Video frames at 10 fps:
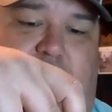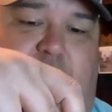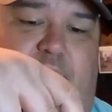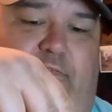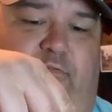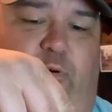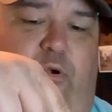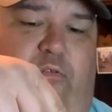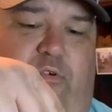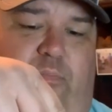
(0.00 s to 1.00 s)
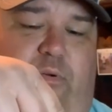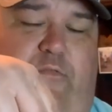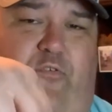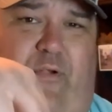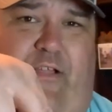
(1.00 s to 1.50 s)
like four of them
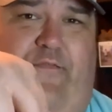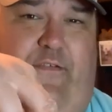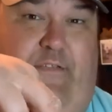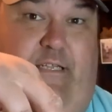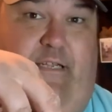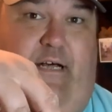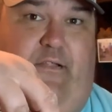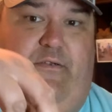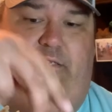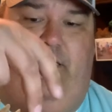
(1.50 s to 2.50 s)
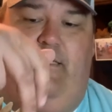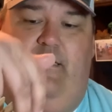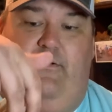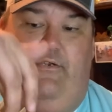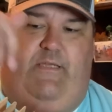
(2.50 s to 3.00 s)
for like $15
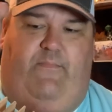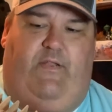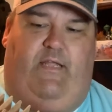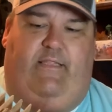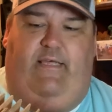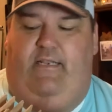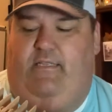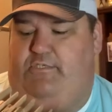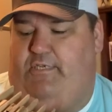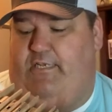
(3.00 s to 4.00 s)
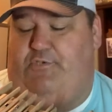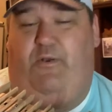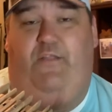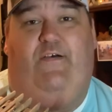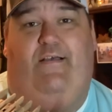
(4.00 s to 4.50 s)
or something like that. She had
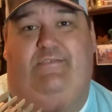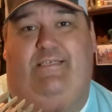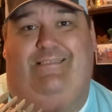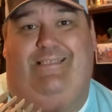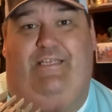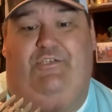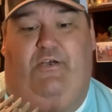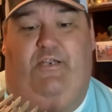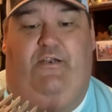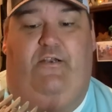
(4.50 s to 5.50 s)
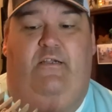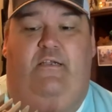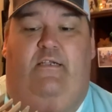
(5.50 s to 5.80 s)
25 cents each on here.